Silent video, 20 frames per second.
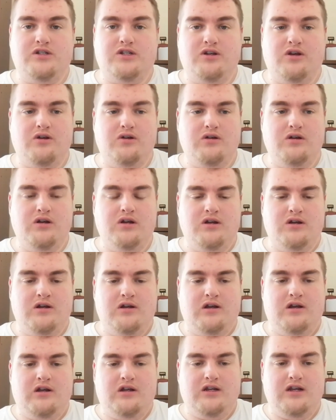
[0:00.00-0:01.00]
So,
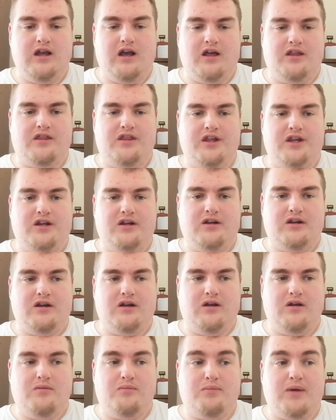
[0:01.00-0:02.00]
yeah, I think, you
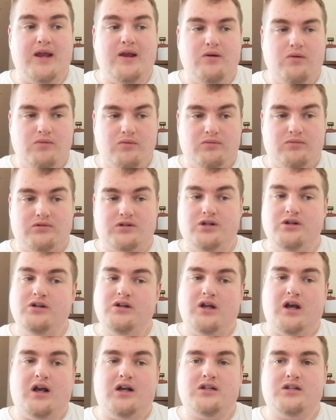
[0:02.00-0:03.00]
know, Bale
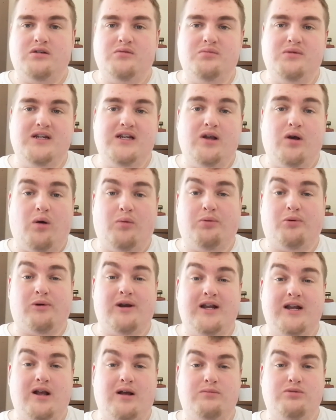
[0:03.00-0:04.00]
could arguably
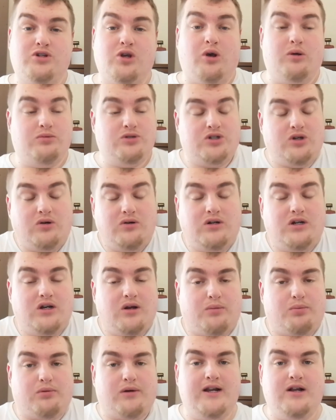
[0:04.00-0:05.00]
operate up top. Son could
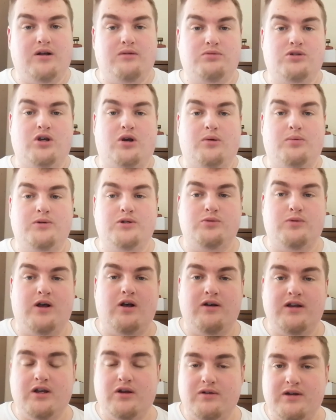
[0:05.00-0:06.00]
operate up top as
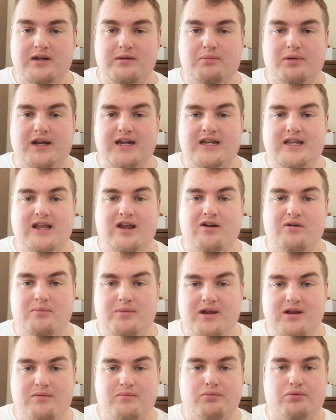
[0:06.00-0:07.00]
well. I know he played there a
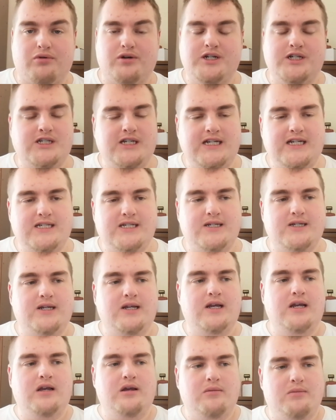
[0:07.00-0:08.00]
bit in
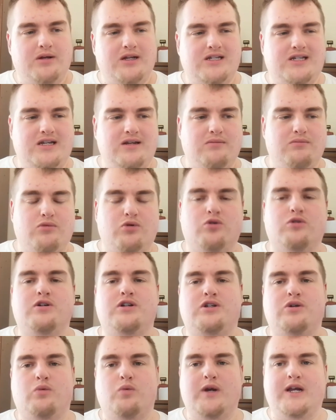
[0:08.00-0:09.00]
pre-season, but I see him more
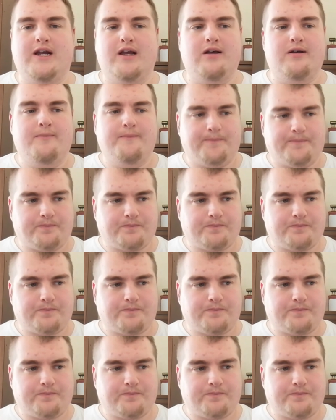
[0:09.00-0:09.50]
as a winger.